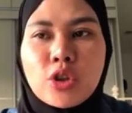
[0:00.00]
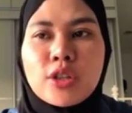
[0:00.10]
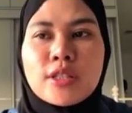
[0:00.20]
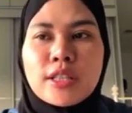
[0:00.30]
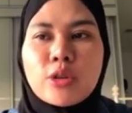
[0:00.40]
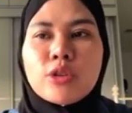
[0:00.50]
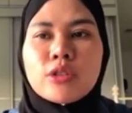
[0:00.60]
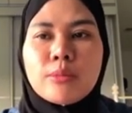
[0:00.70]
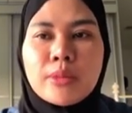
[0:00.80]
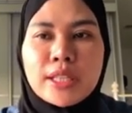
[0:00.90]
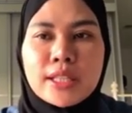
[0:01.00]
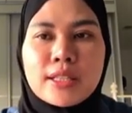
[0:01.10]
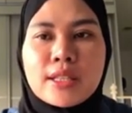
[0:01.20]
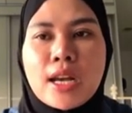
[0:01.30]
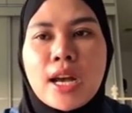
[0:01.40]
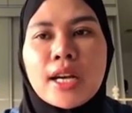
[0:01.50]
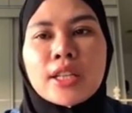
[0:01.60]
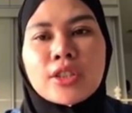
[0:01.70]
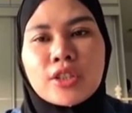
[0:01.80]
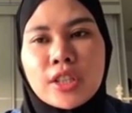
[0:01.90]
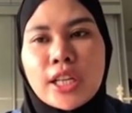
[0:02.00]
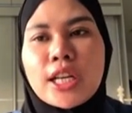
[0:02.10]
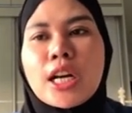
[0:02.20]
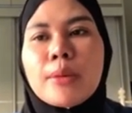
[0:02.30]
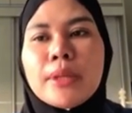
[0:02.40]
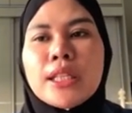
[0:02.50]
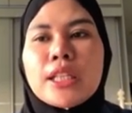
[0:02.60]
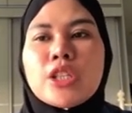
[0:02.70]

toxic contaminants. Three commonly